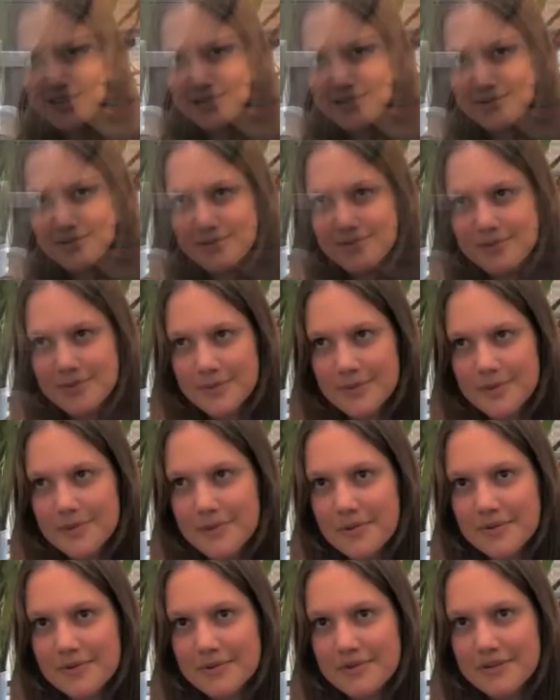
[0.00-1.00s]
And she was
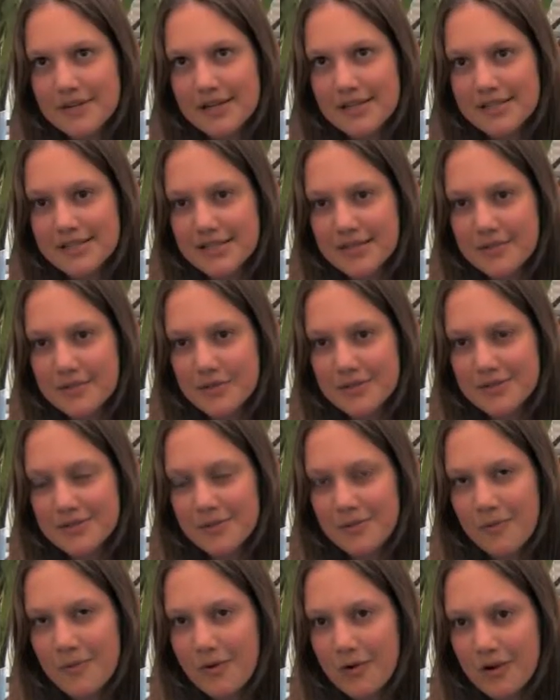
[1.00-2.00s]
always just the
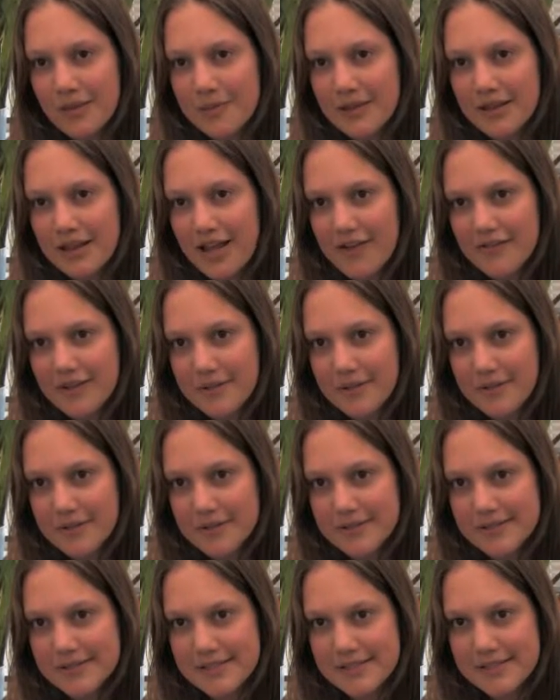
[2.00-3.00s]
most warm and loving
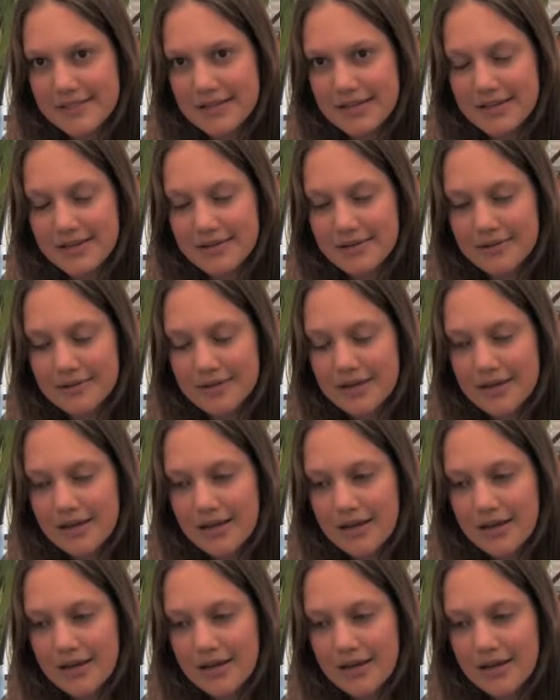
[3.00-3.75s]
person and